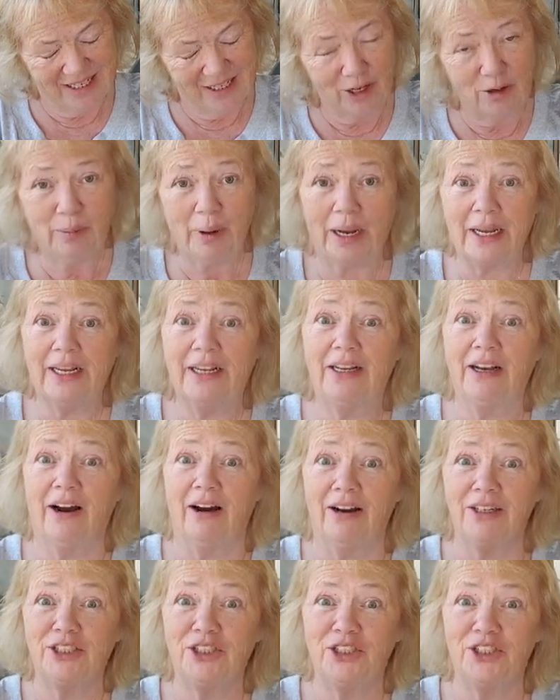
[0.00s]
Oh my
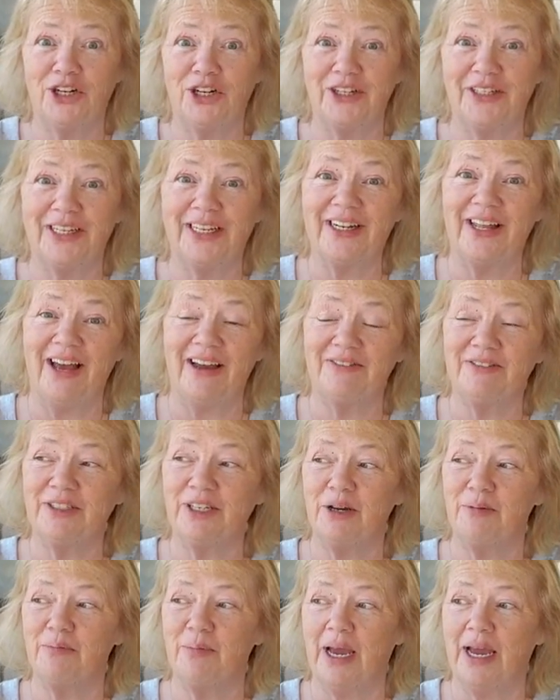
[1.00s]
gosh, y'all, it'll have to
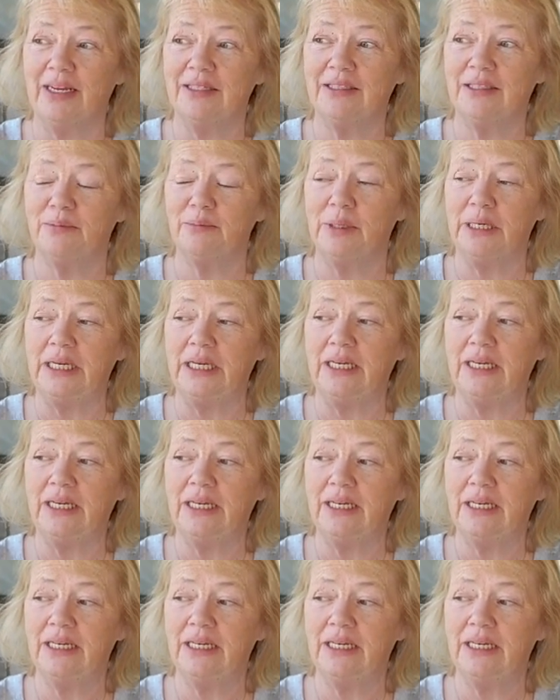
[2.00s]
come back to me.